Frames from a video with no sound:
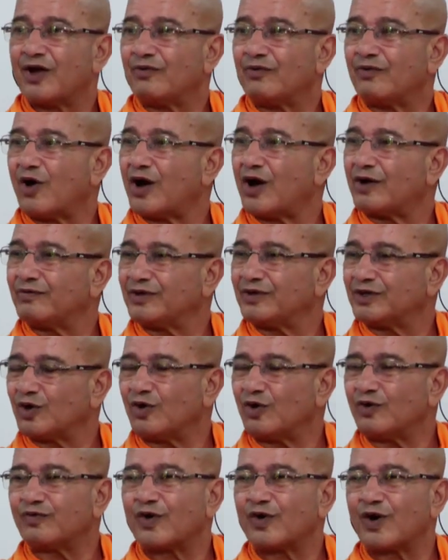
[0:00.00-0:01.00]
or
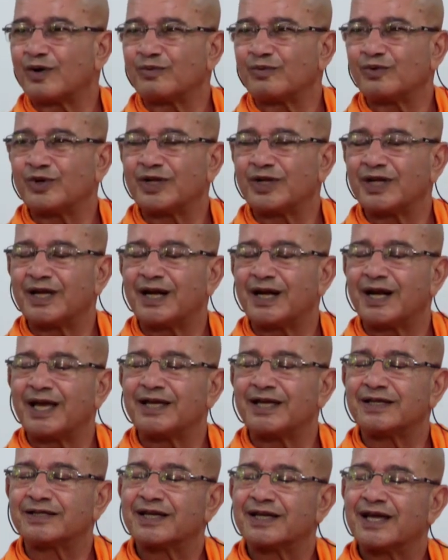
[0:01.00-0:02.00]
without form you
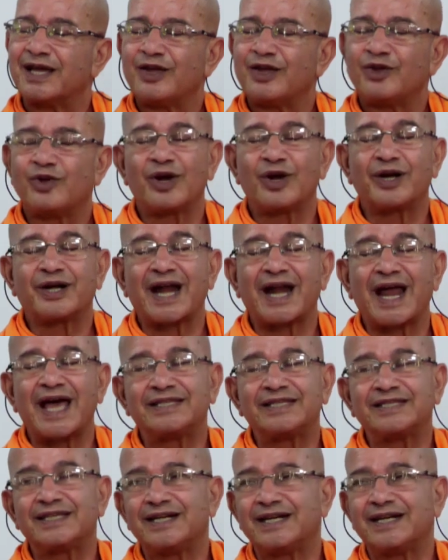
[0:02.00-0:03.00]
realize, you have
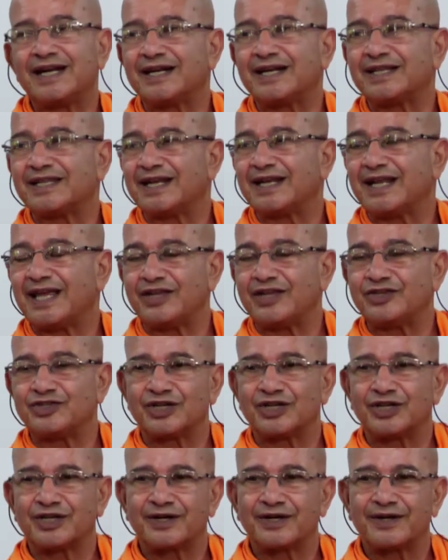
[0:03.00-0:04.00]
transcended the nature.